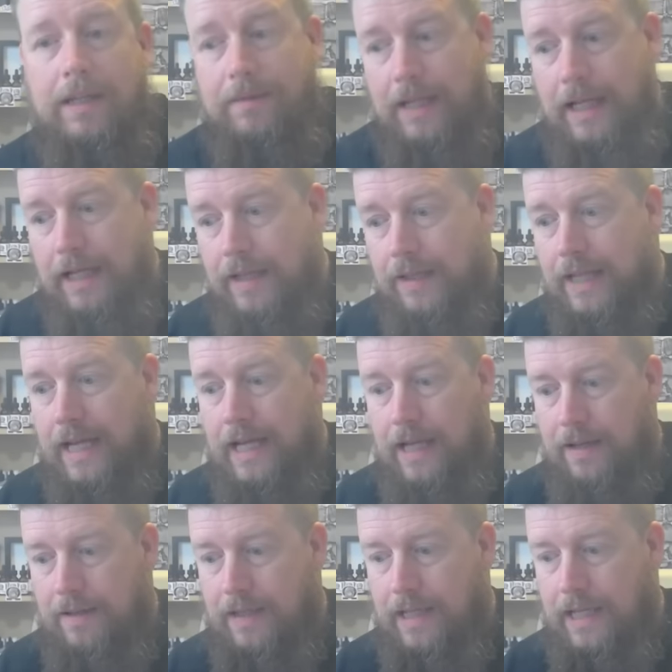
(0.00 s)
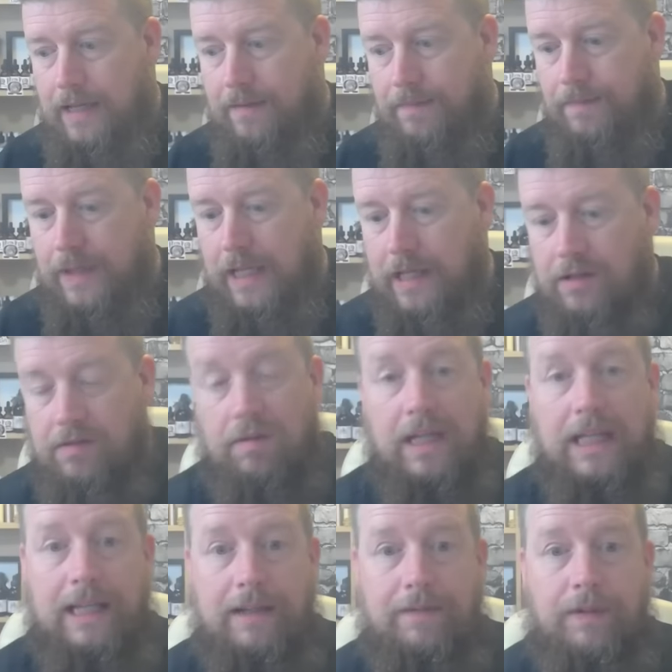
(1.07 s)
They're
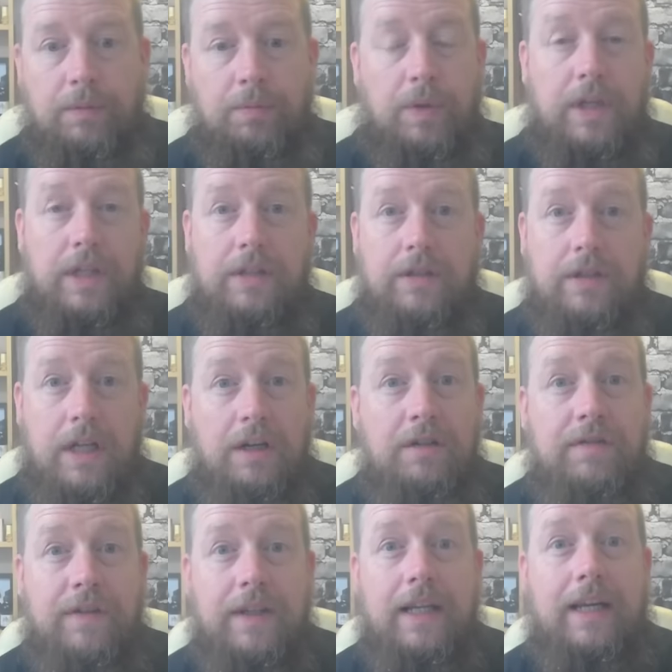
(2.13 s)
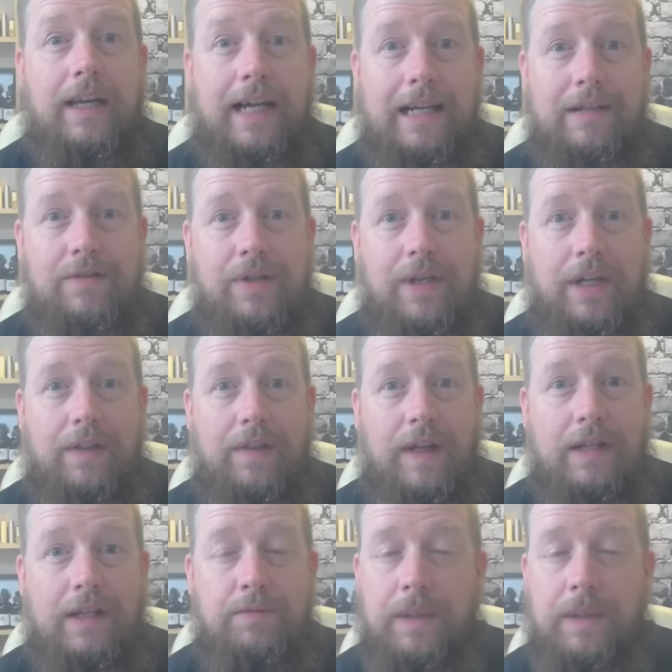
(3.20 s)
great if you want to go for the cloud side of things,